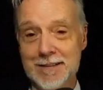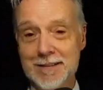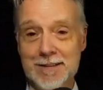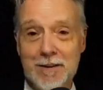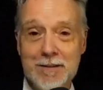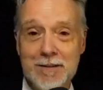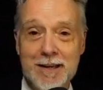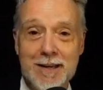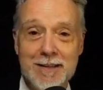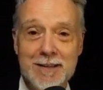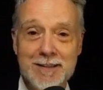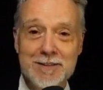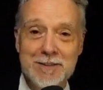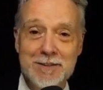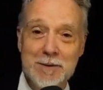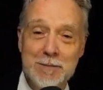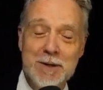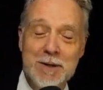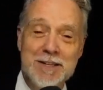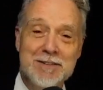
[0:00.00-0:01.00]
okay,
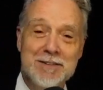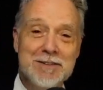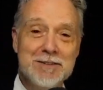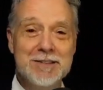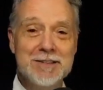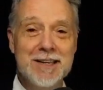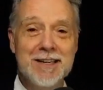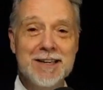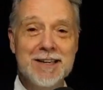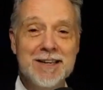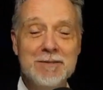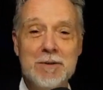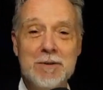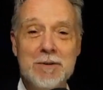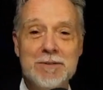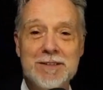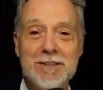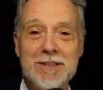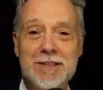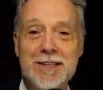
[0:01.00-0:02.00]
too bad, so sad, I
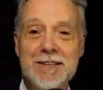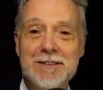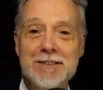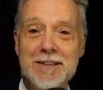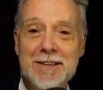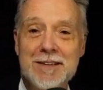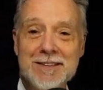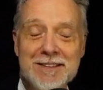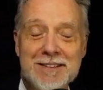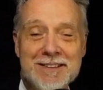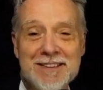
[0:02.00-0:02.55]
won't stay there.